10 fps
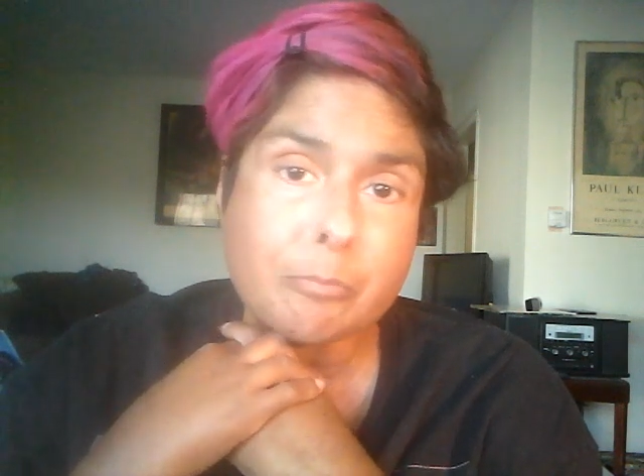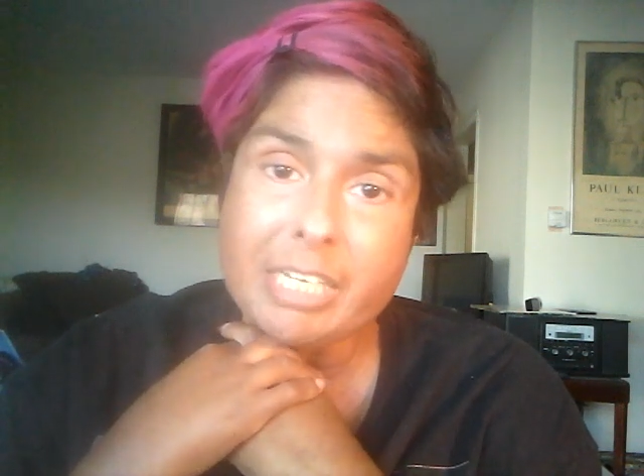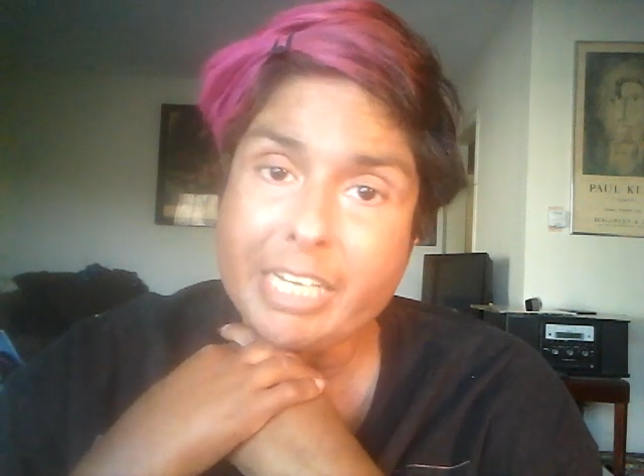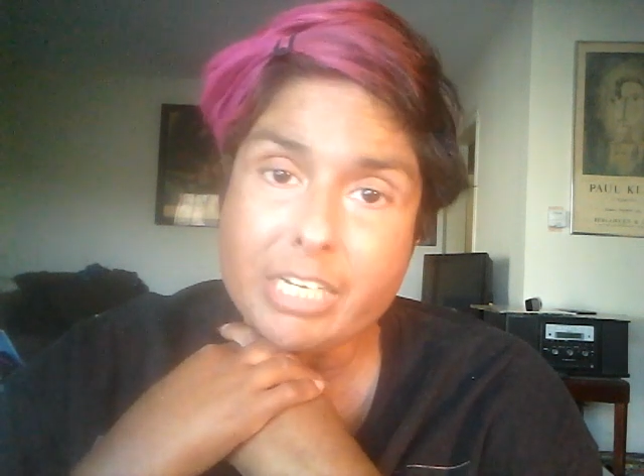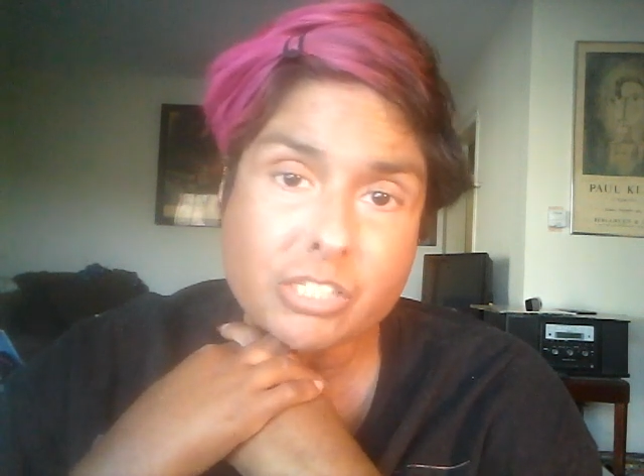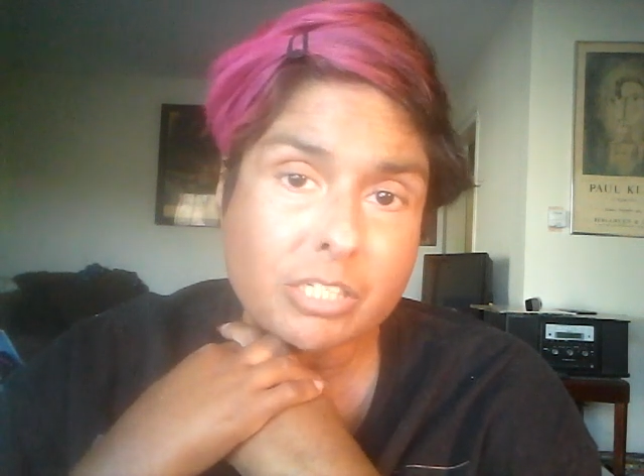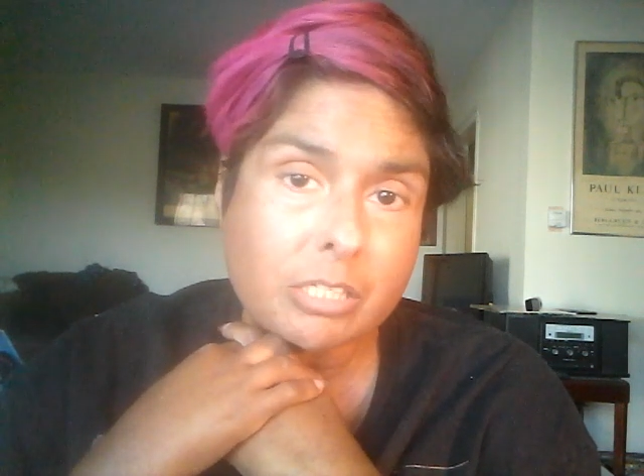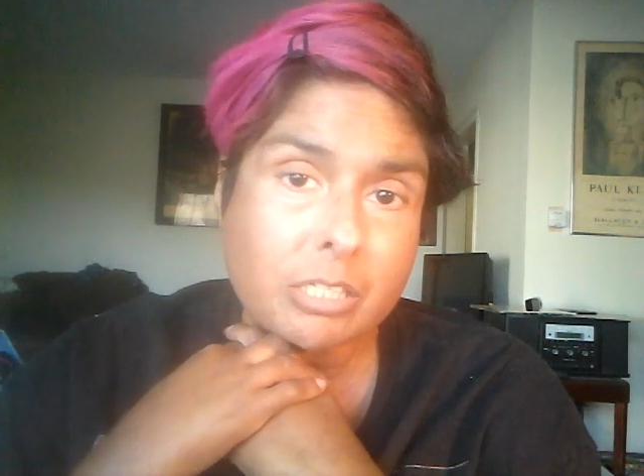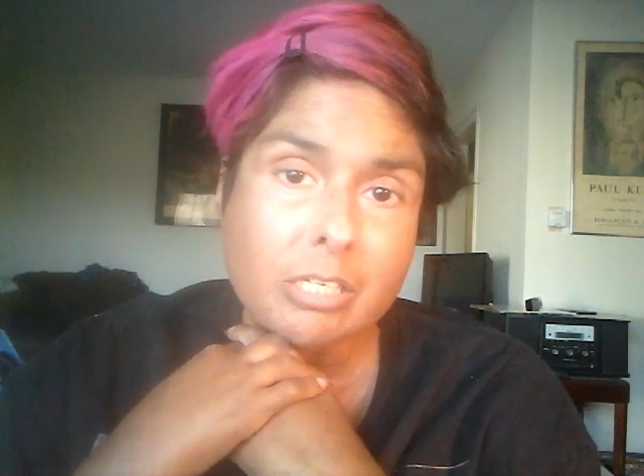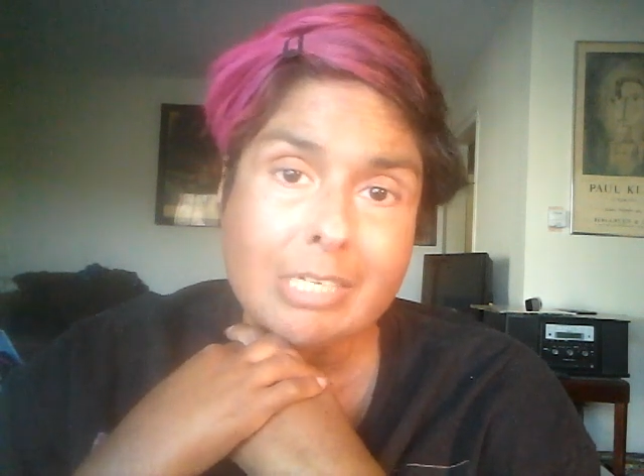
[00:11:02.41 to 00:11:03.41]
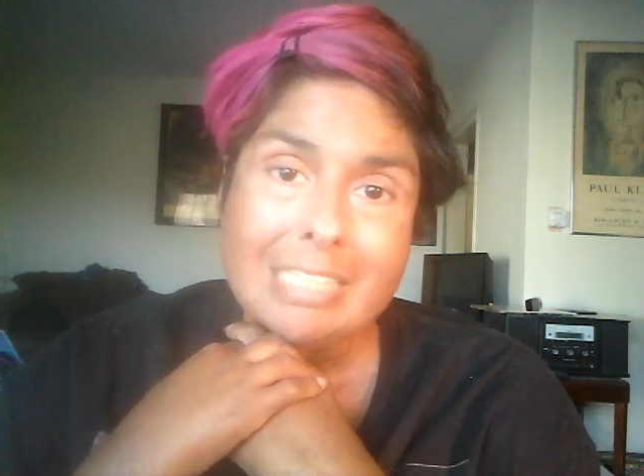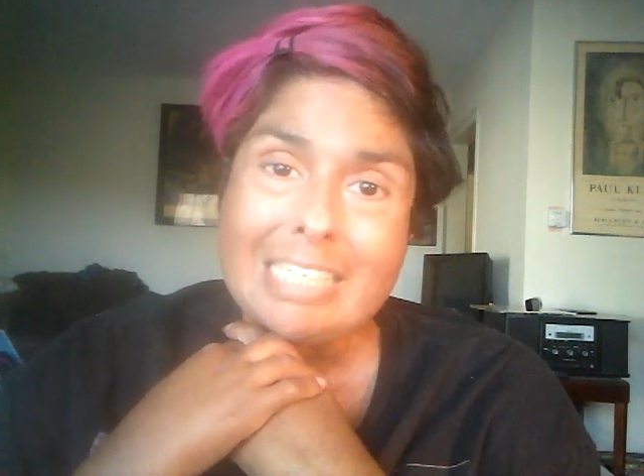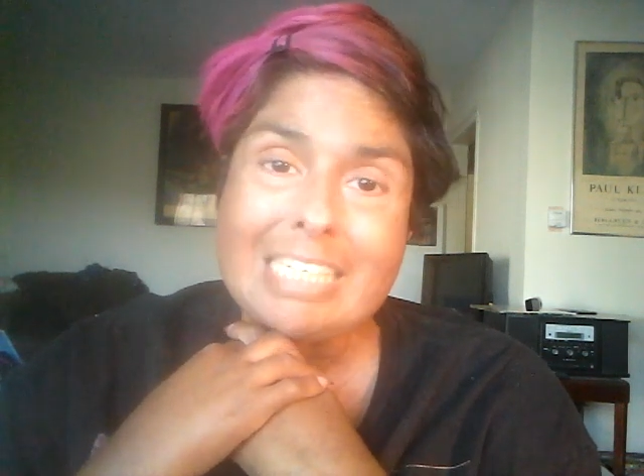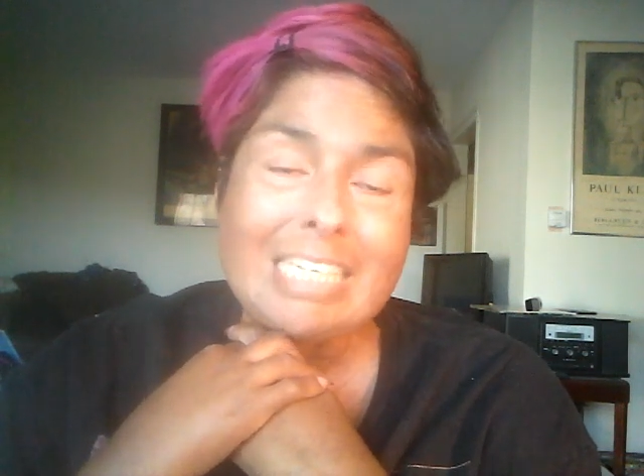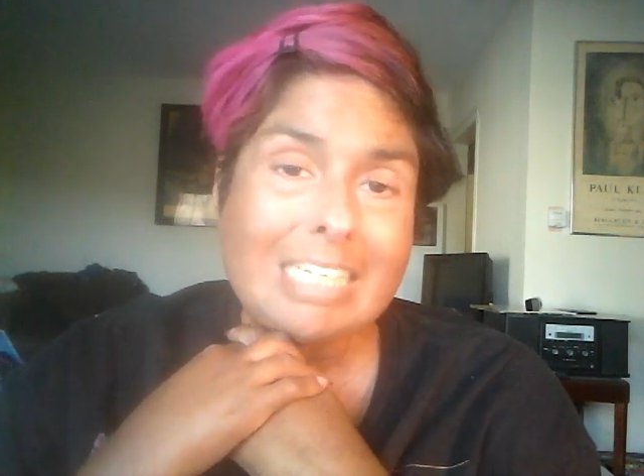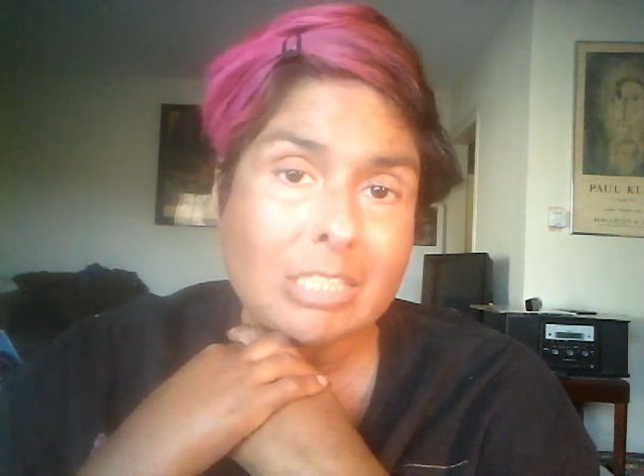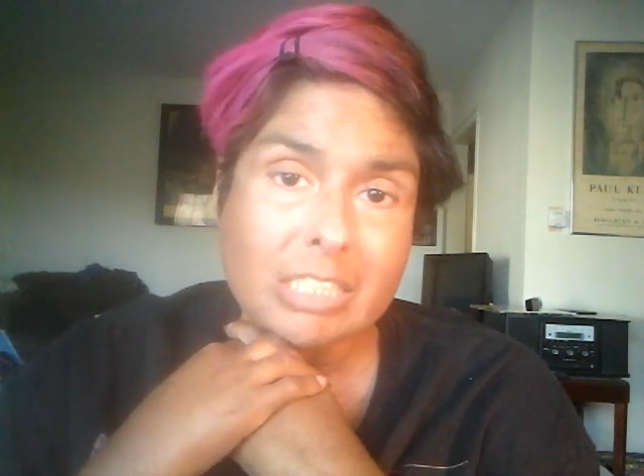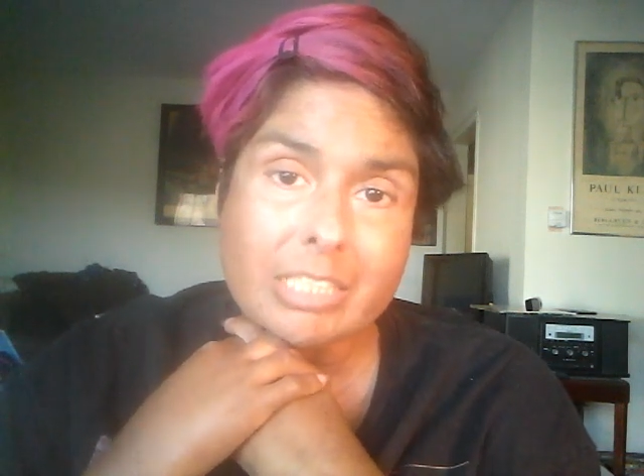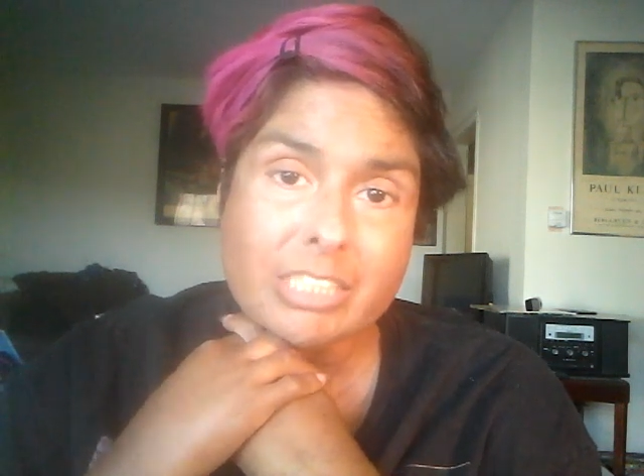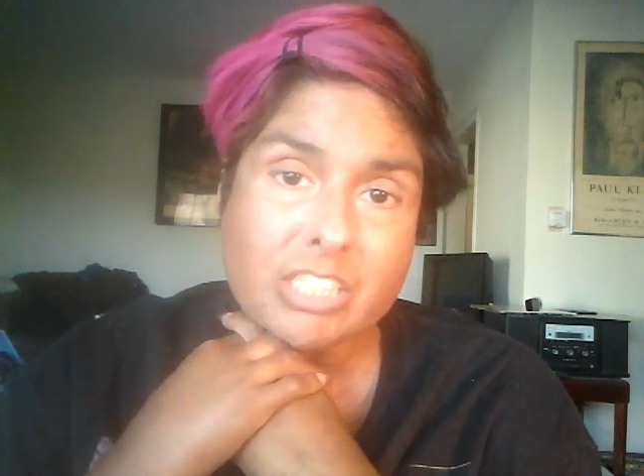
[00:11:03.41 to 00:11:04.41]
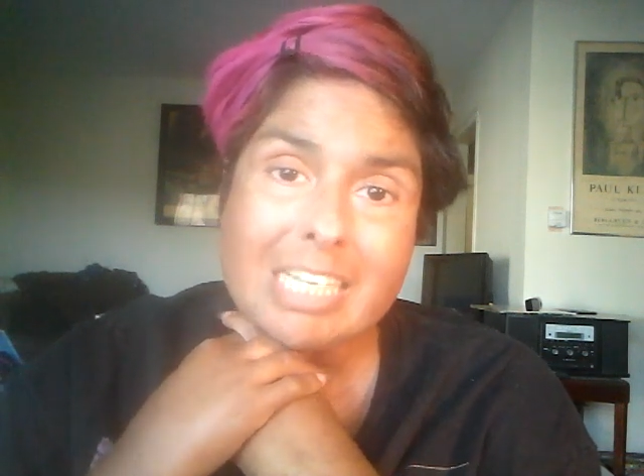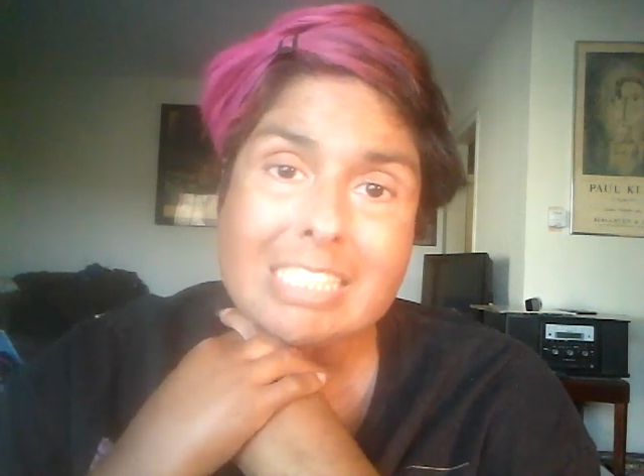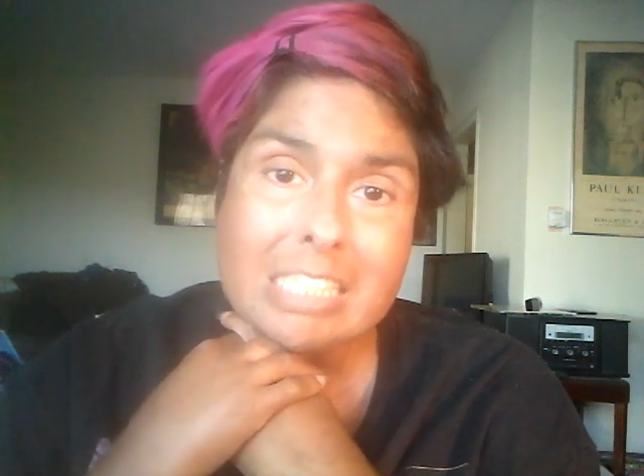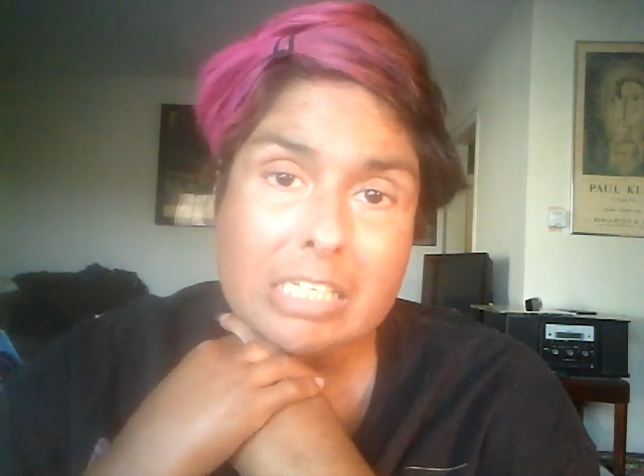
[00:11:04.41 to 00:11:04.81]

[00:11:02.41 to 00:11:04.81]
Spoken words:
medication that could heal it. It just has